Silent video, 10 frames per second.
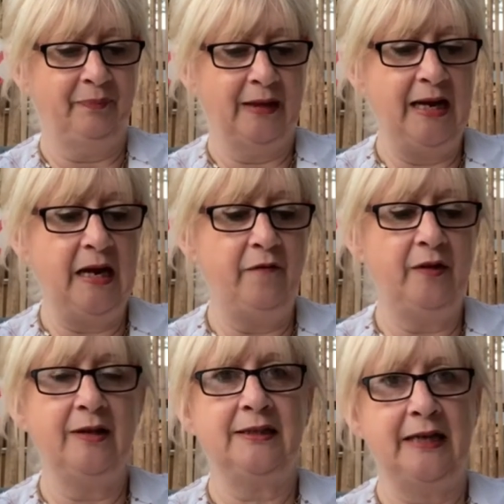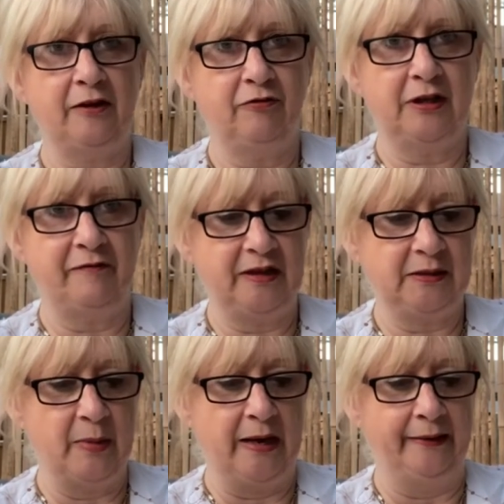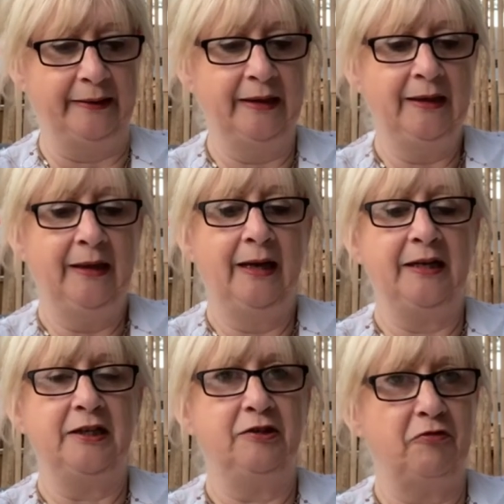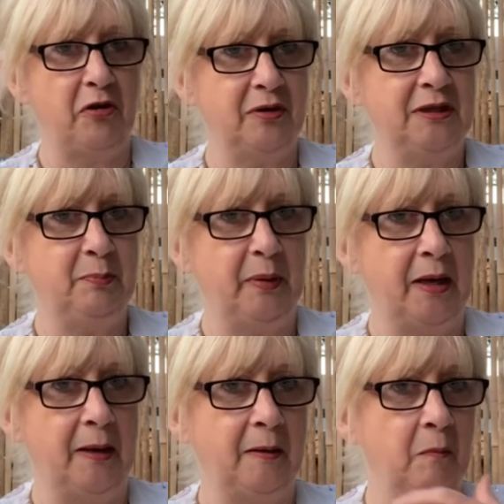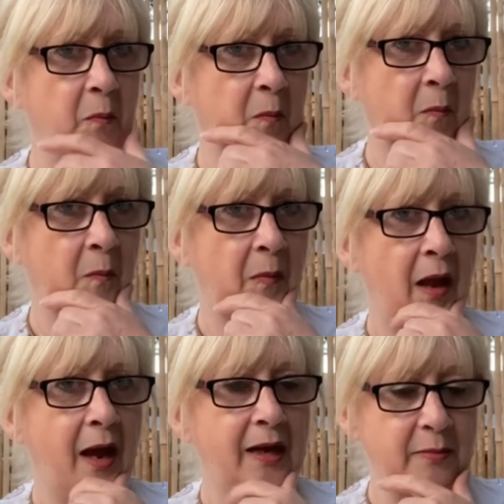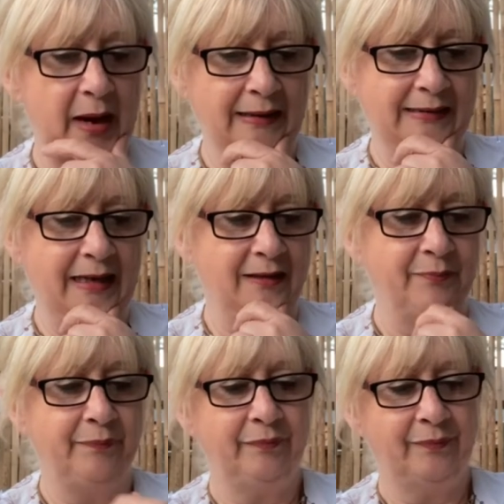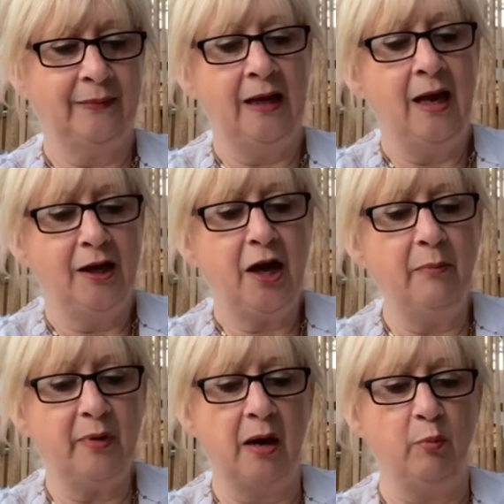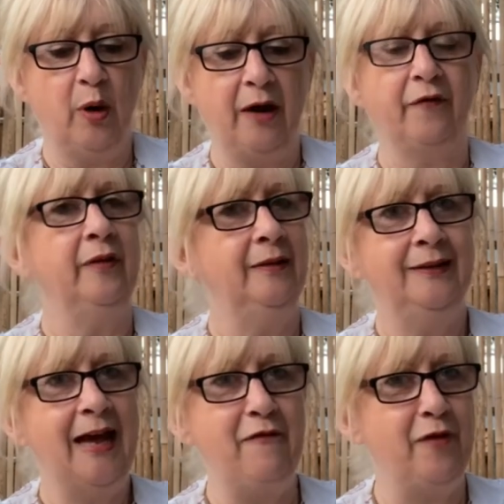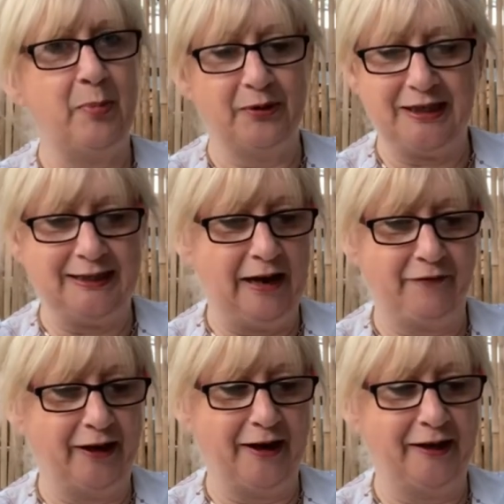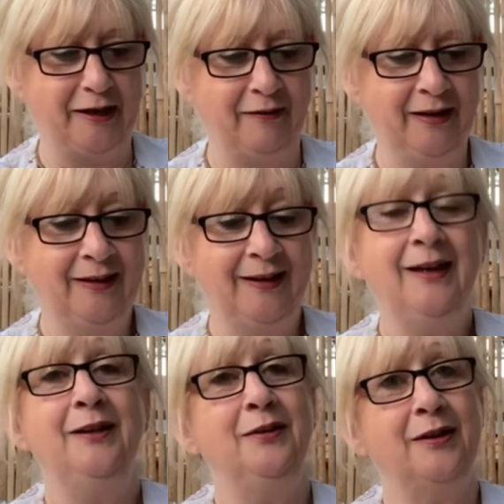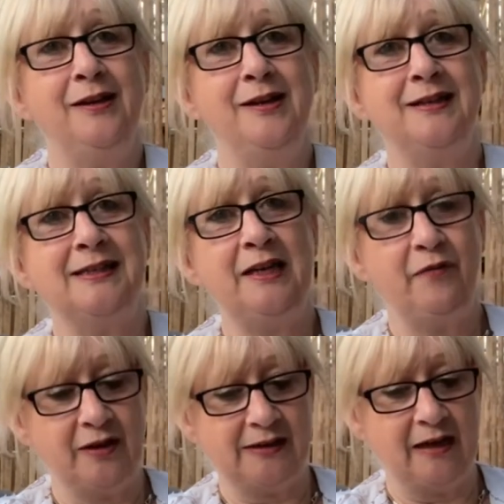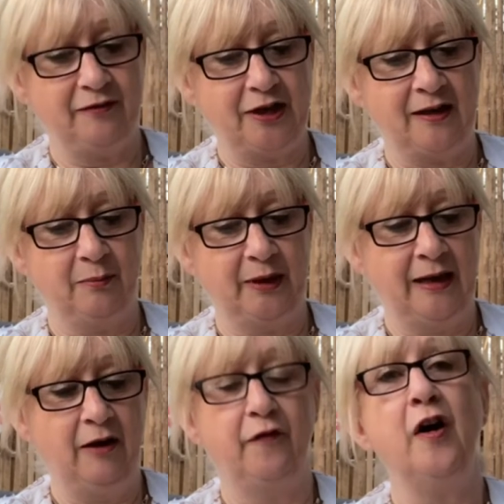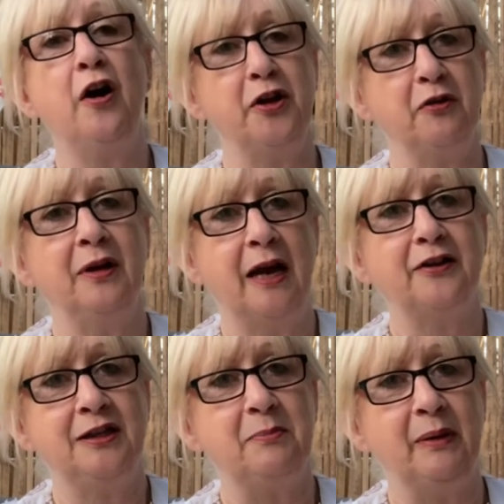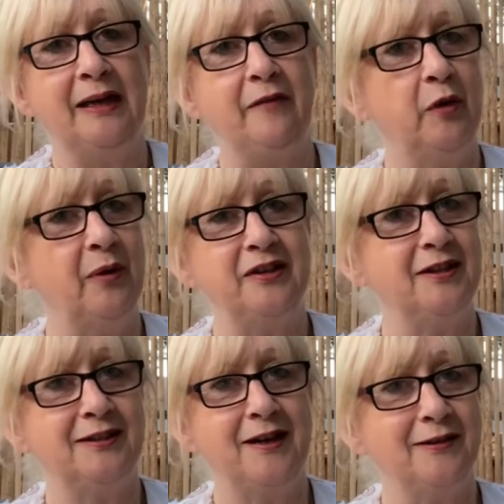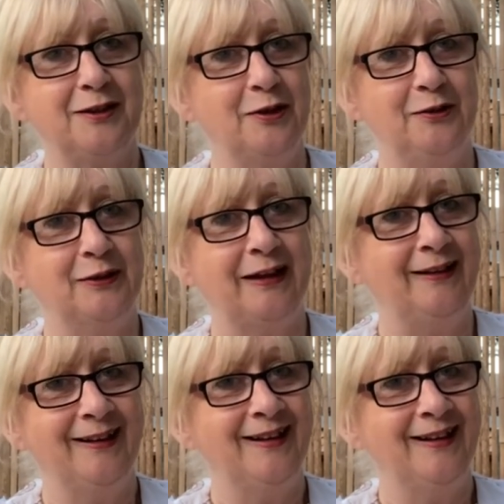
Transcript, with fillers: Even the secretary smiled and he stroked his beard. And the man said, Come, come, wife, everybody's laughing at you. Look, you can see for yourself, gentlemen, how far you can actually believe her once she starts talking.